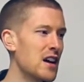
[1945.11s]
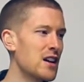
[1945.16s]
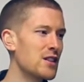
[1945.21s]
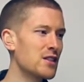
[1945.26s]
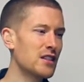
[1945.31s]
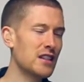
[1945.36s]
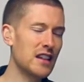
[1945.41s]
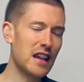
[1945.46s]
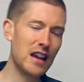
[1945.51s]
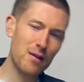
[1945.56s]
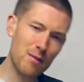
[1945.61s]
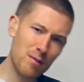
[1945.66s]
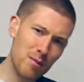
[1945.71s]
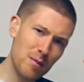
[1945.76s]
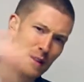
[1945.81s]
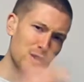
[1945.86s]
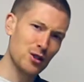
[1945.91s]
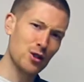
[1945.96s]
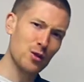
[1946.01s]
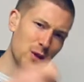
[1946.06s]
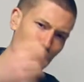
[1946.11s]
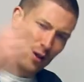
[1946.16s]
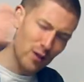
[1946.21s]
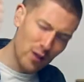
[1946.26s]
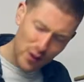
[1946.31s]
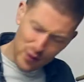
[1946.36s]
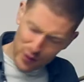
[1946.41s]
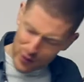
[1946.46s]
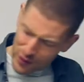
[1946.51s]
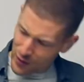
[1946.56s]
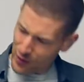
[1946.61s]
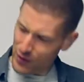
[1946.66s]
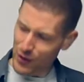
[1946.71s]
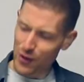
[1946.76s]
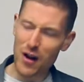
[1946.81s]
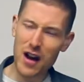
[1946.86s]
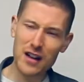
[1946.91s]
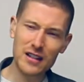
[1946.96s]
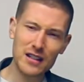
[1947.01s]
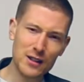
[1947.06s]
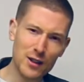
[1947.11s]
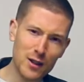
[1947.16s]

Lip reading: just to make sure we've got those crashes